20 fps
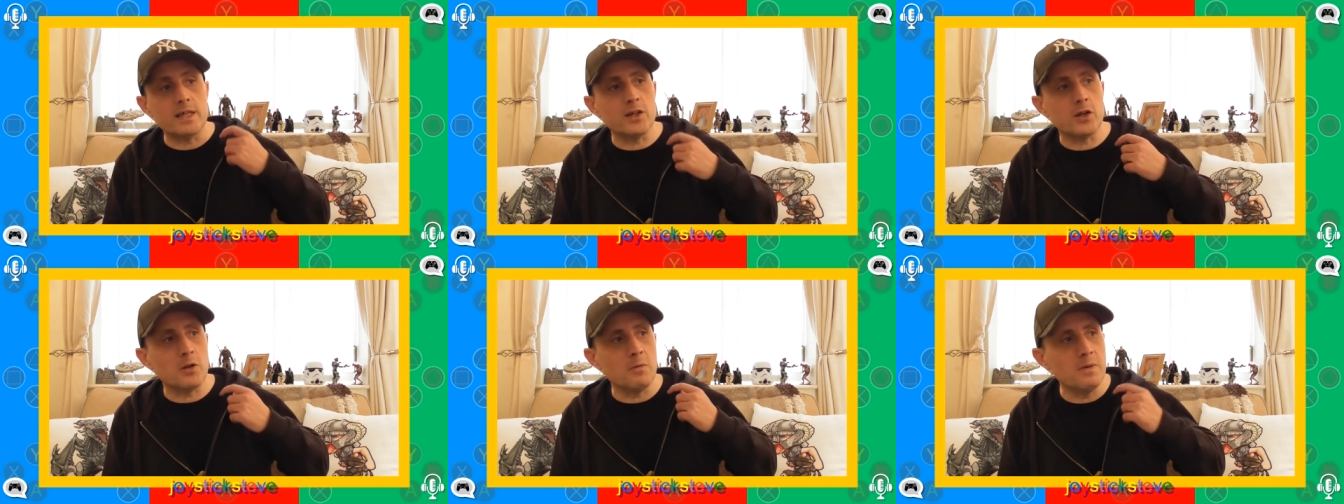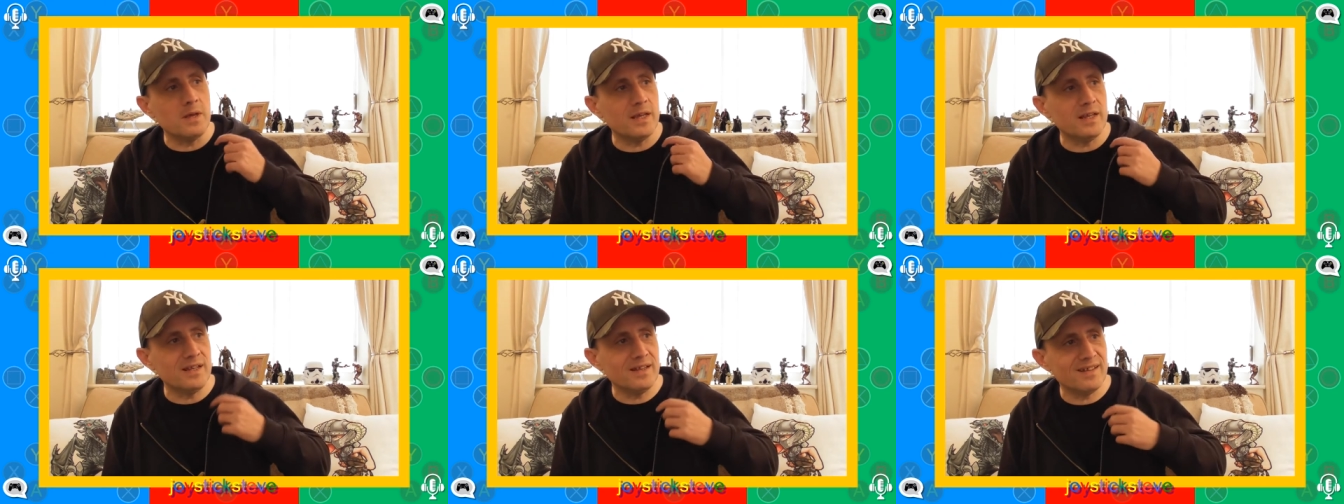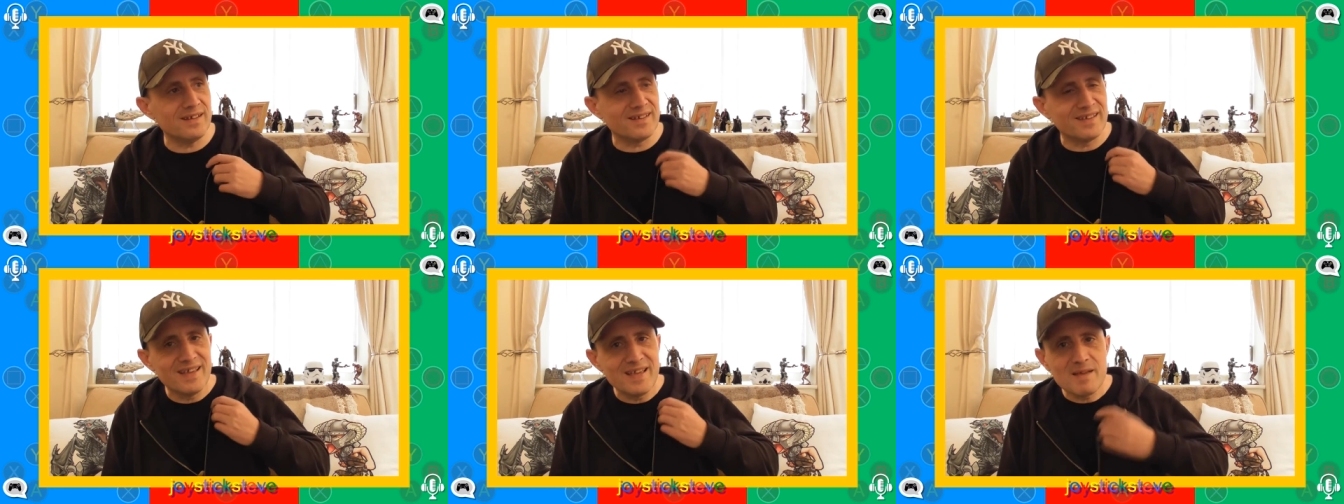You know
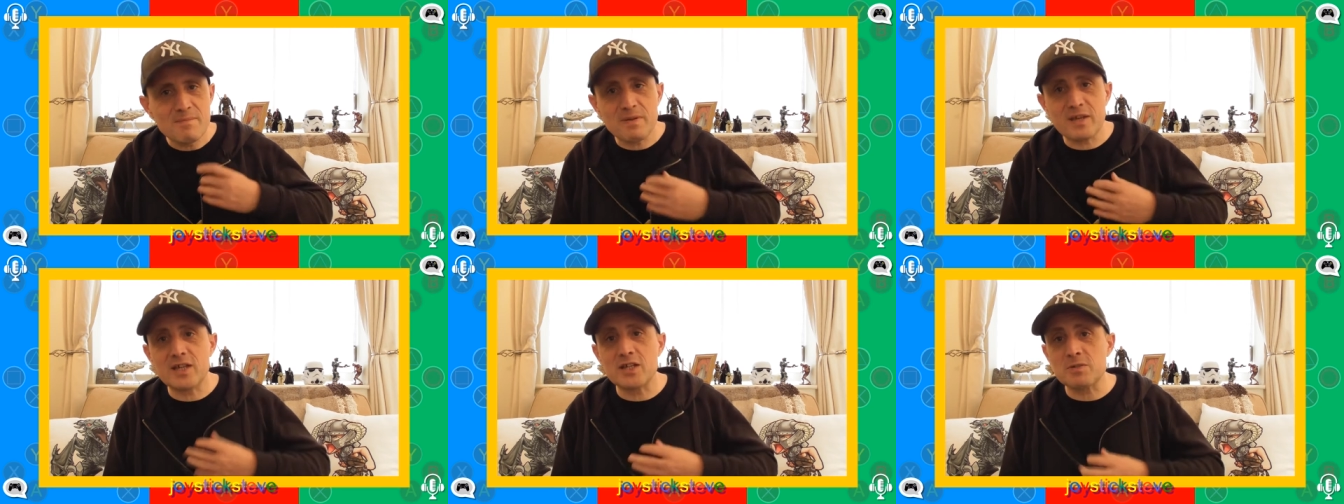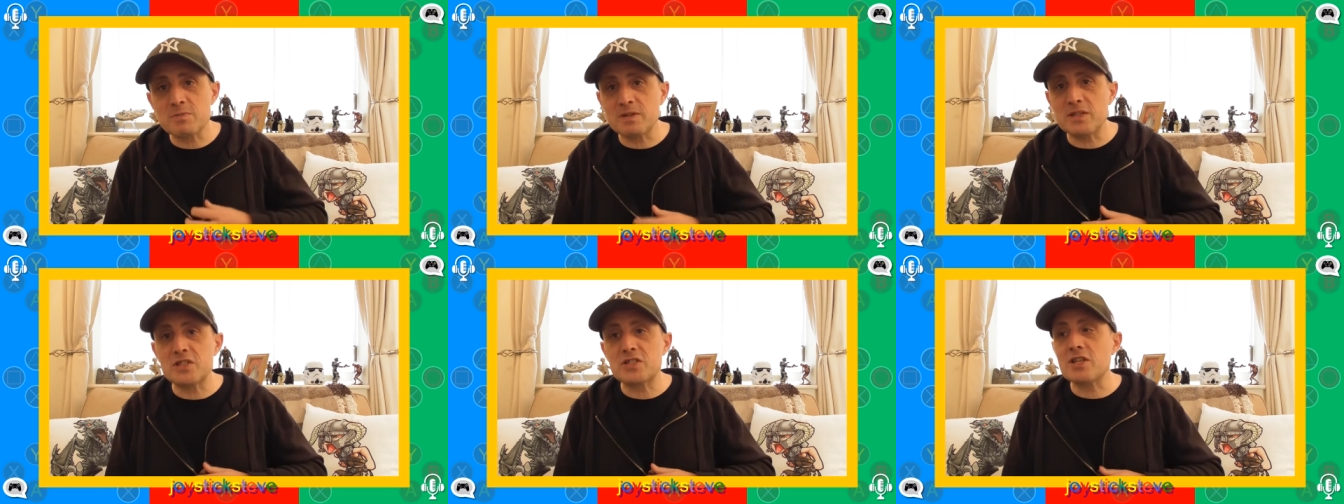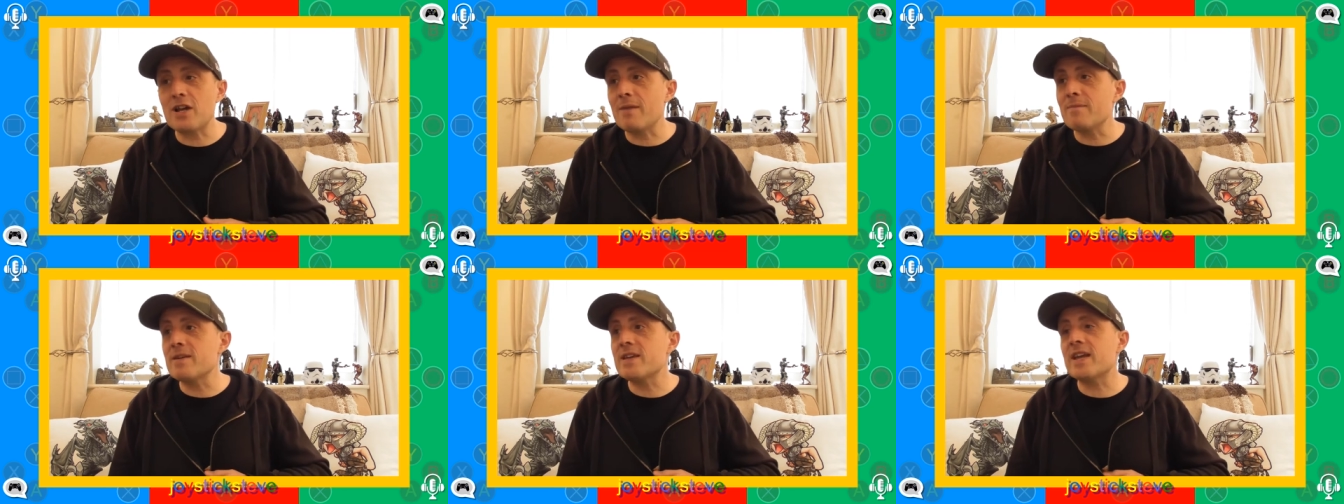because by the
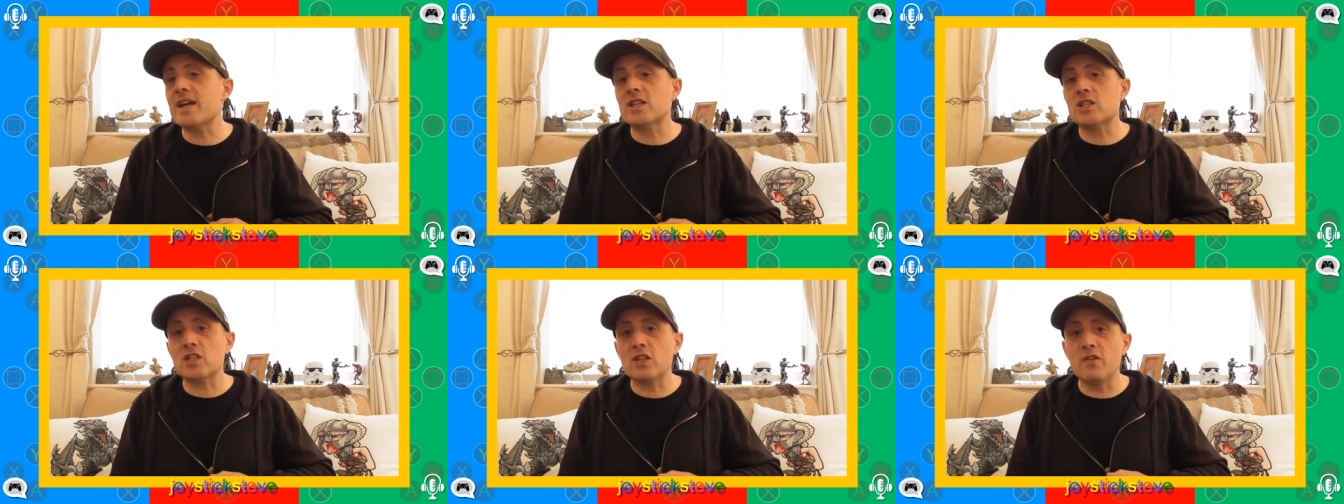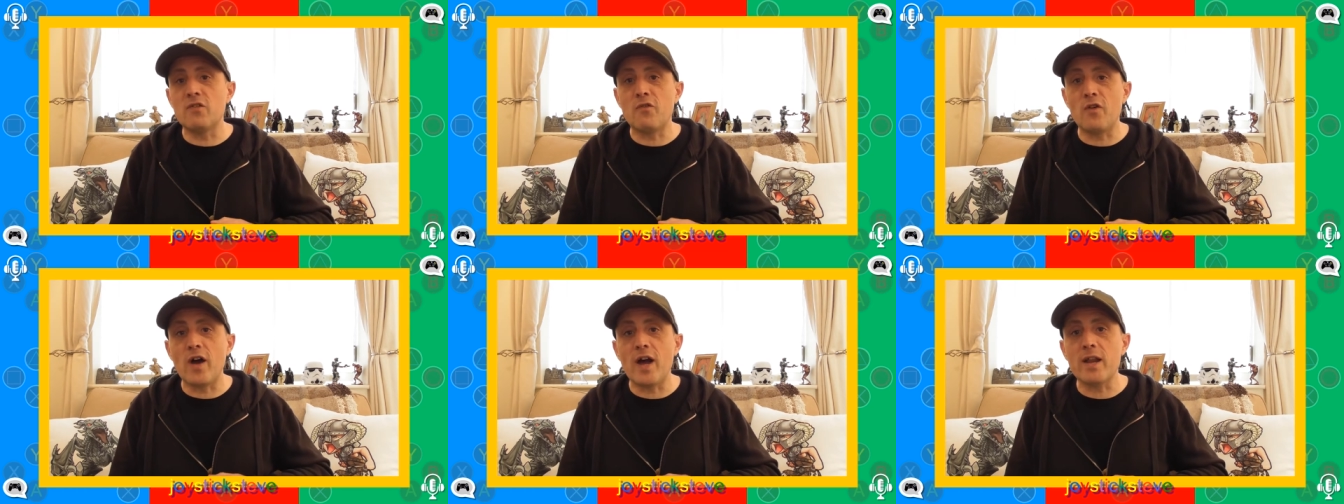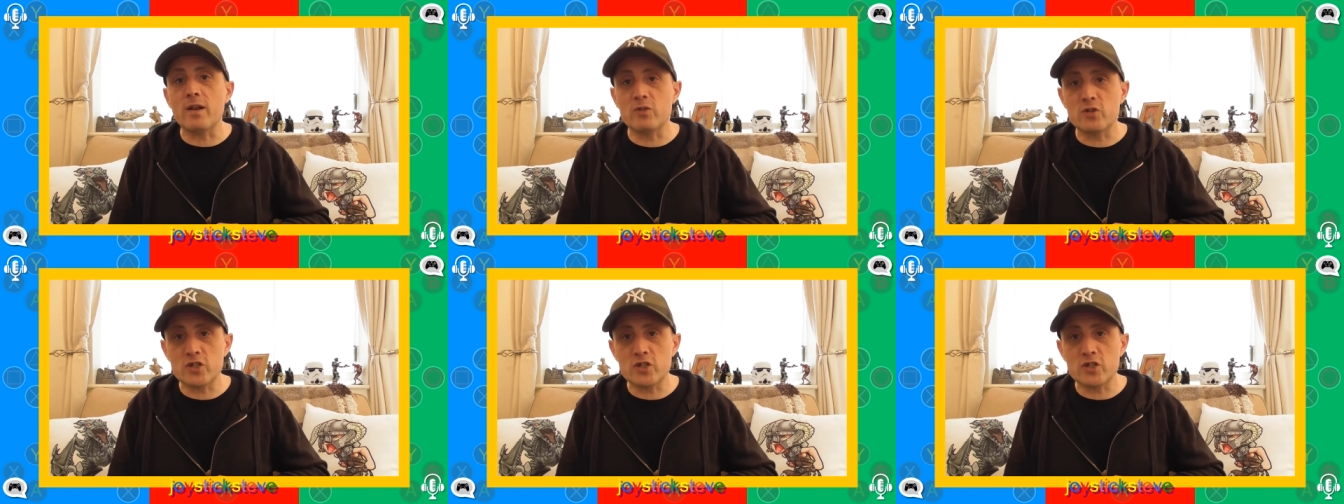time you get to the finals,